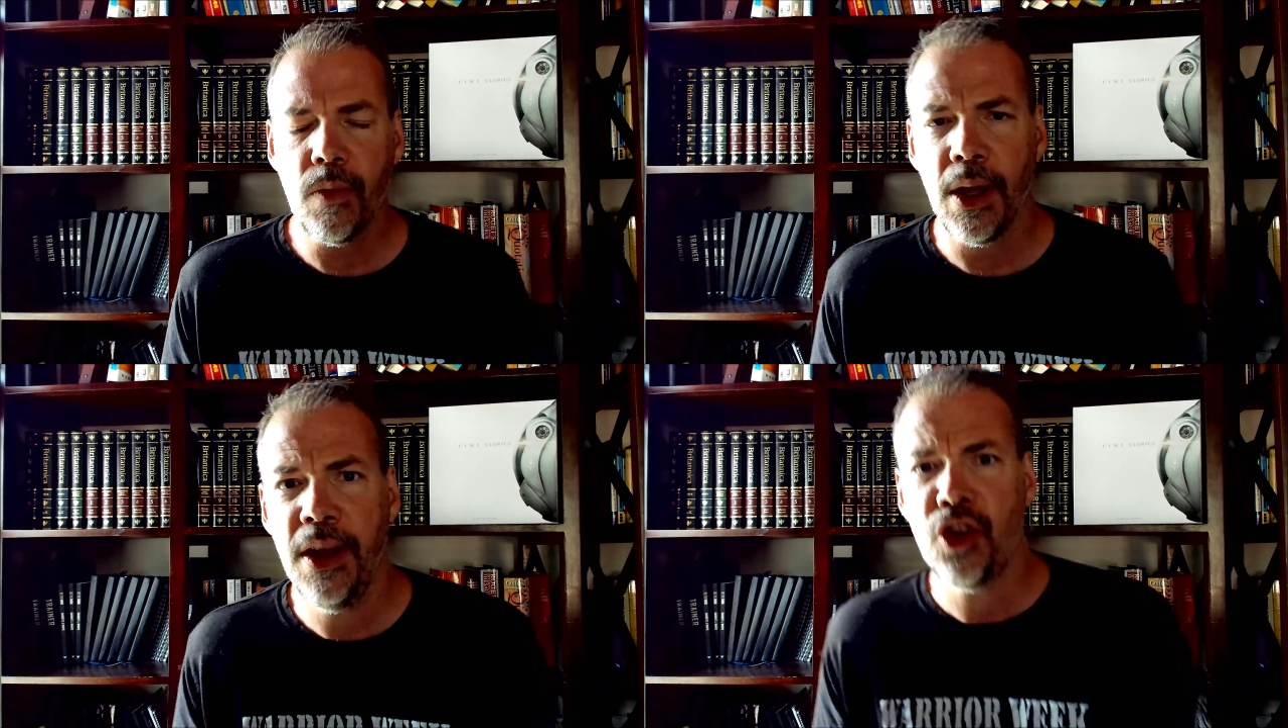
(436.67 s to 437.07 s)

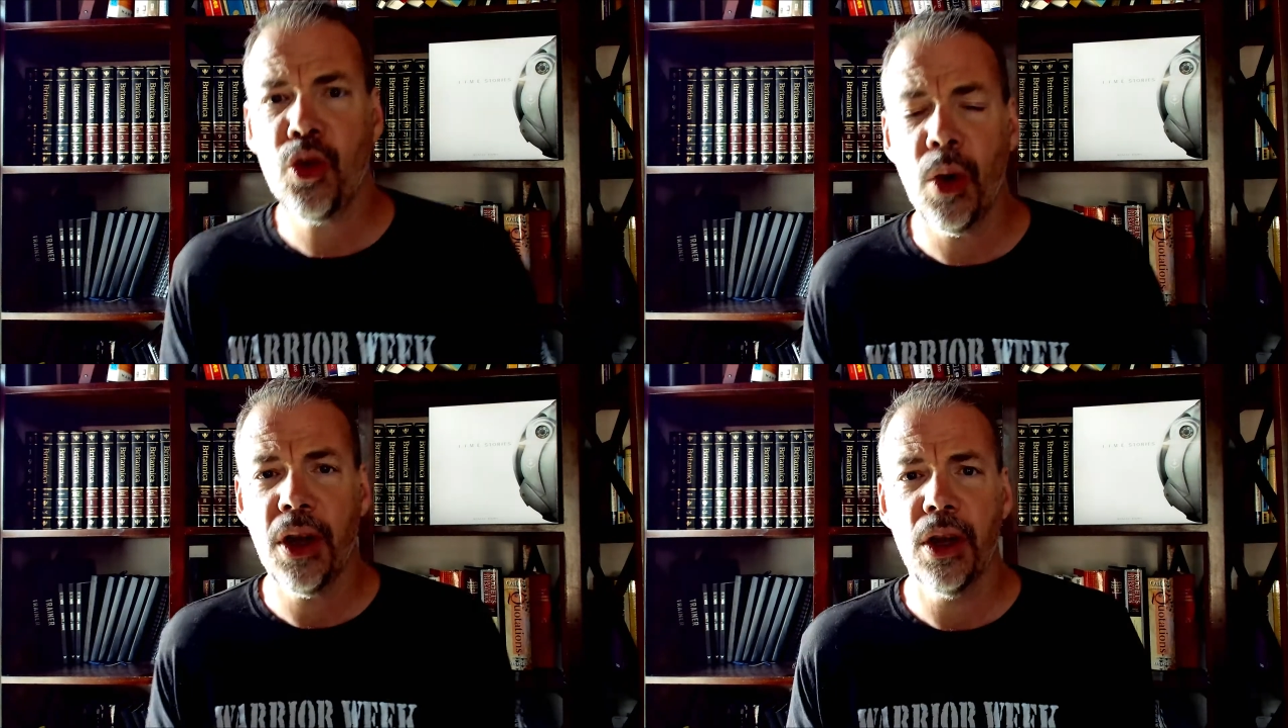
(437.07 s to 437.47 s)
this is
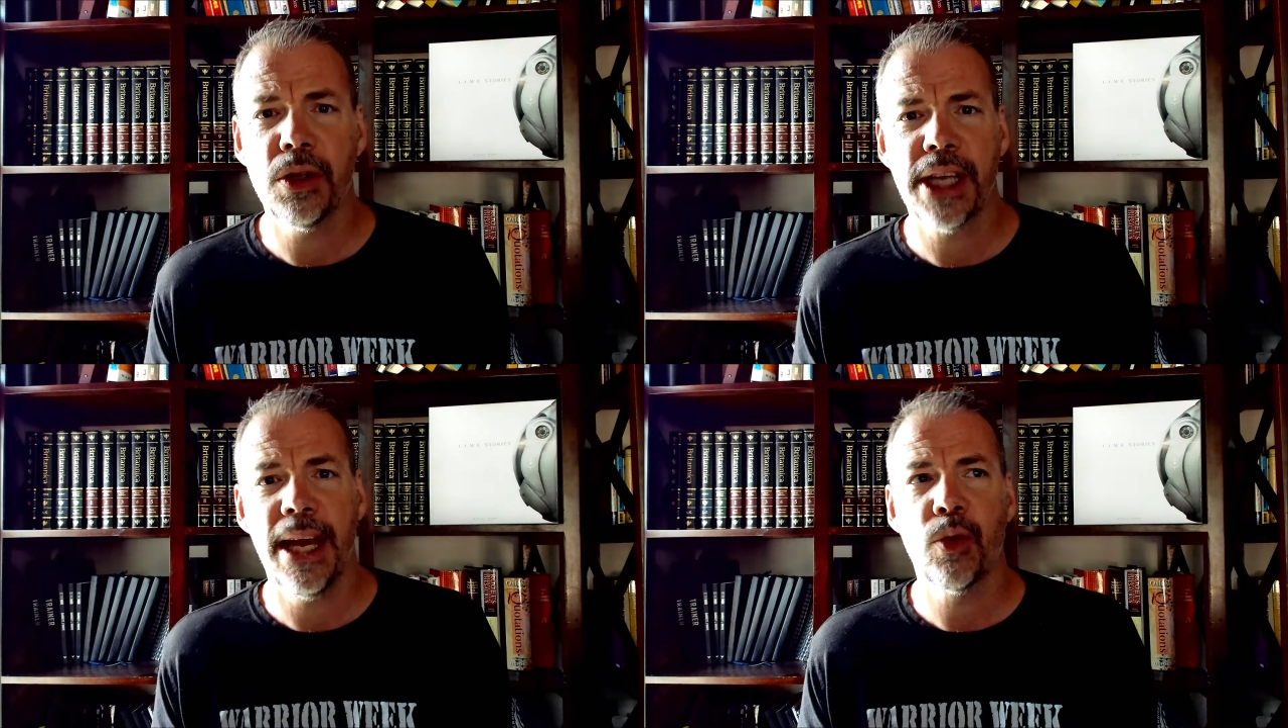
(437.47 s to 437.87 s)
one of those
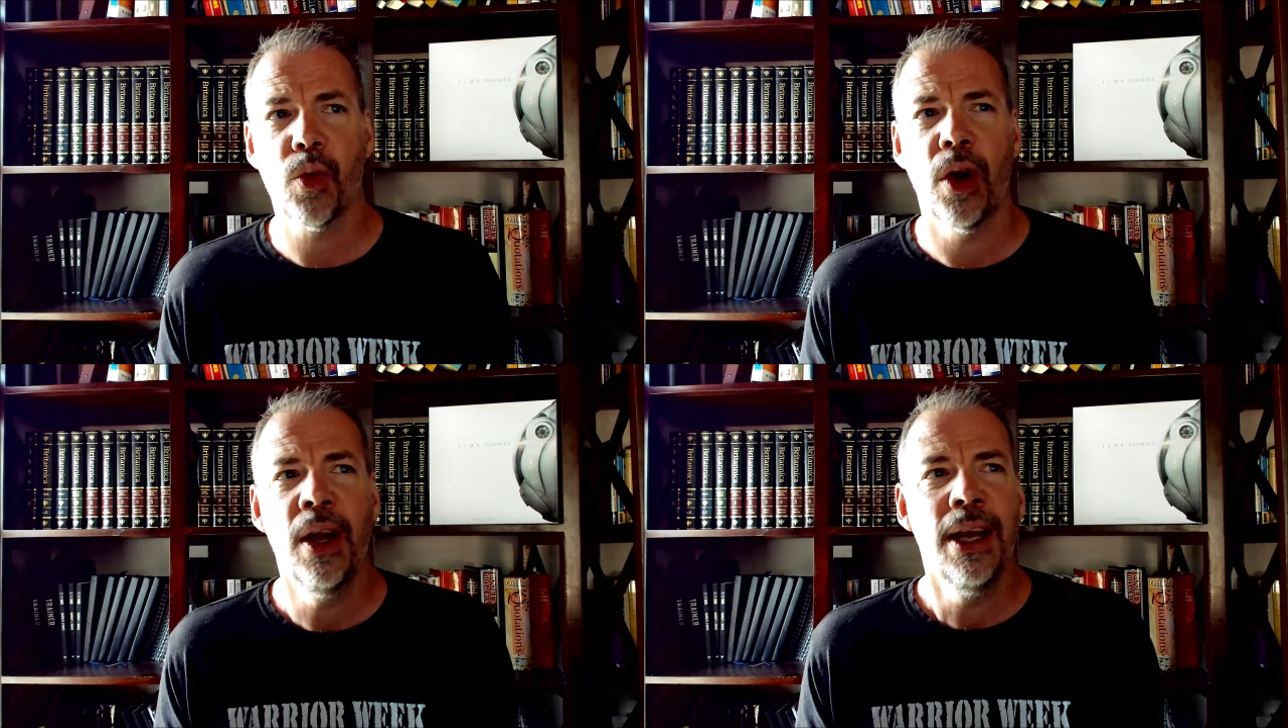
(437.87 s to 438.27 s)
games
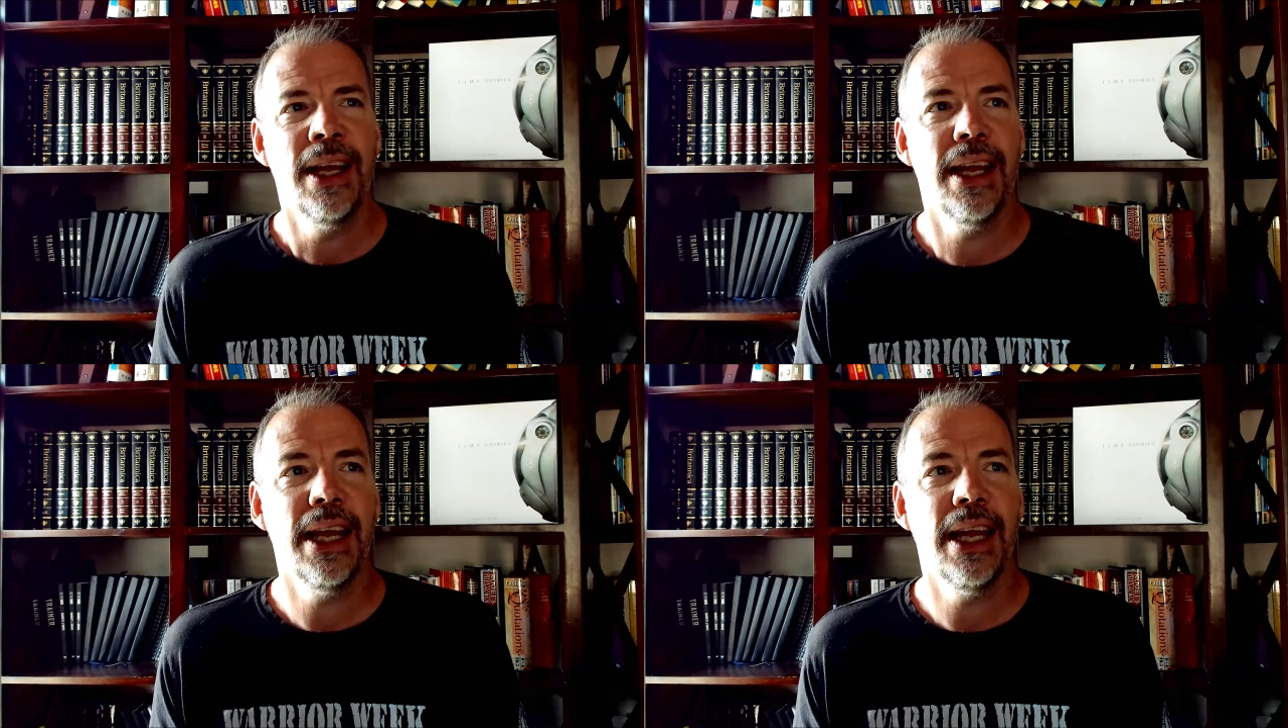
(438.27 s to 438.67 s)
where
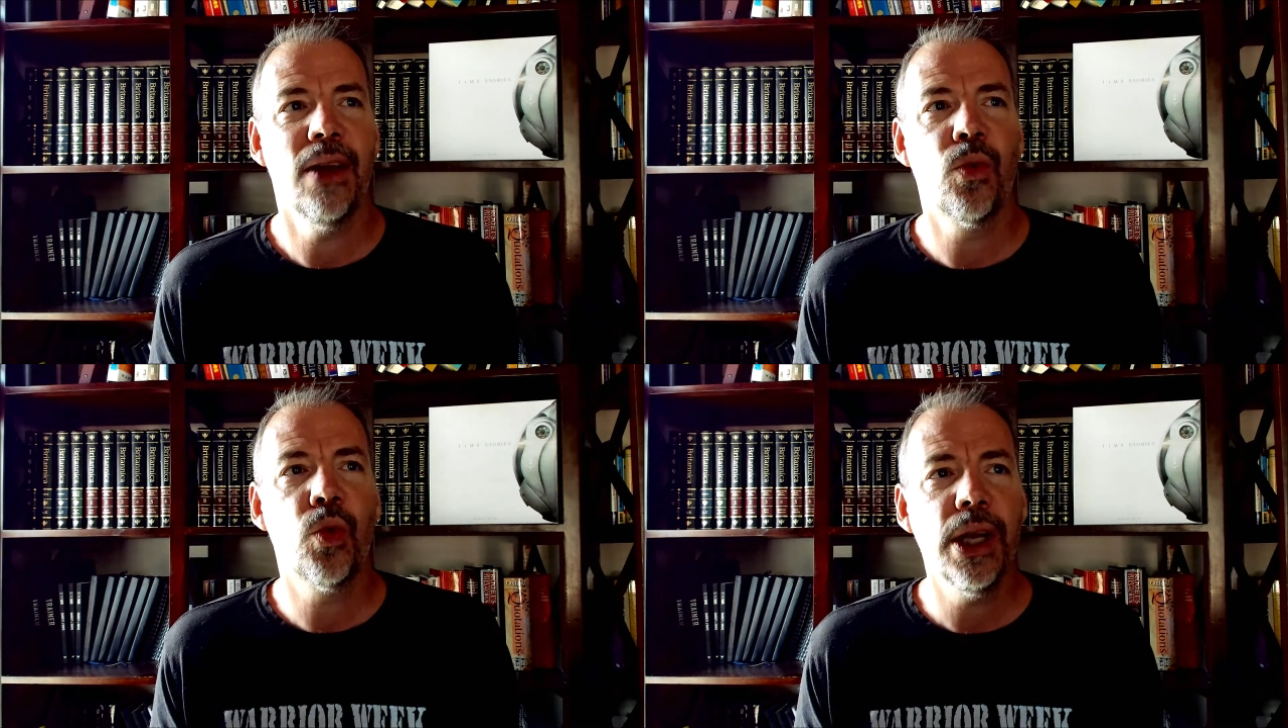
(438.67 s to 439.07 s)
it
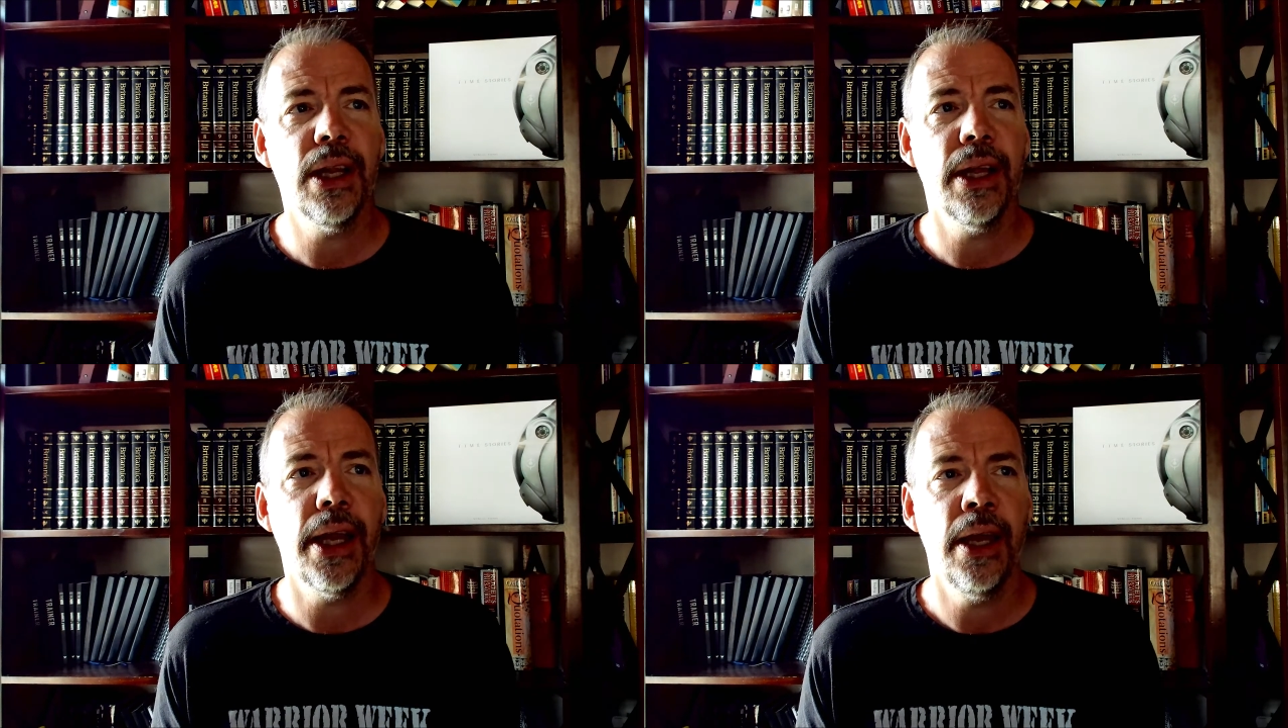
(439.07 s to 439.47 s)

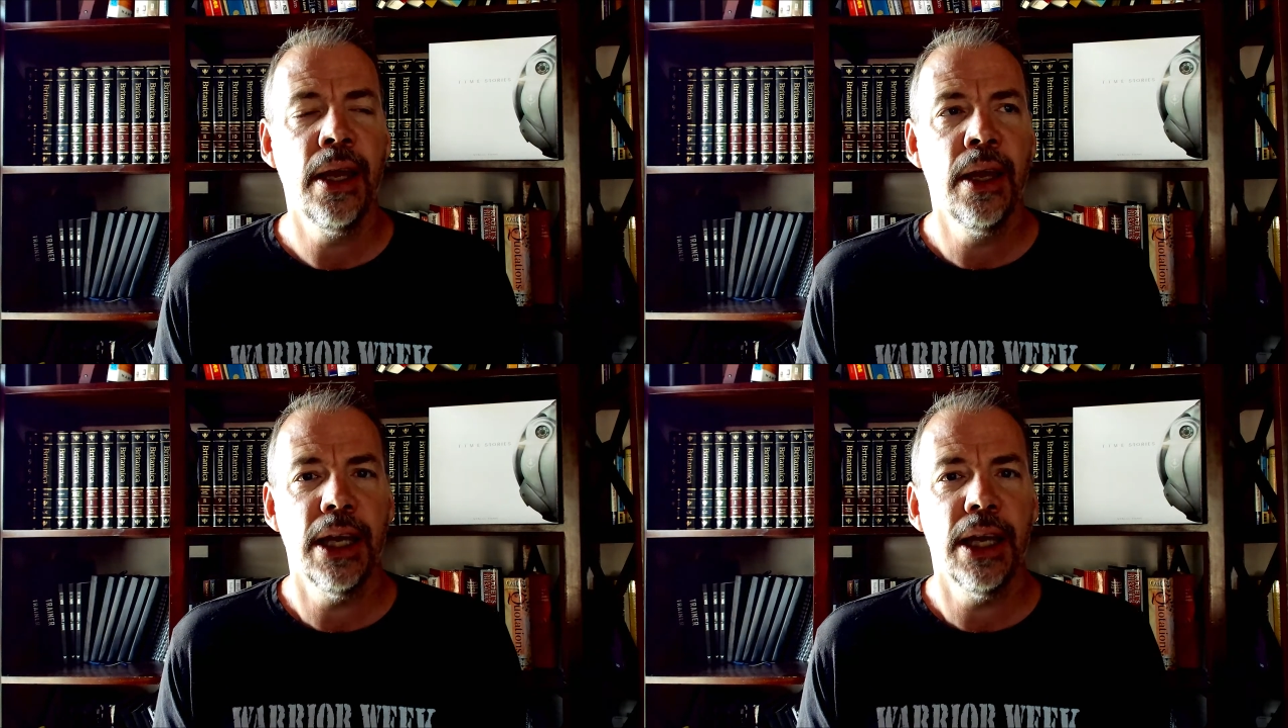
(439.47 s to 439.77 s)
really,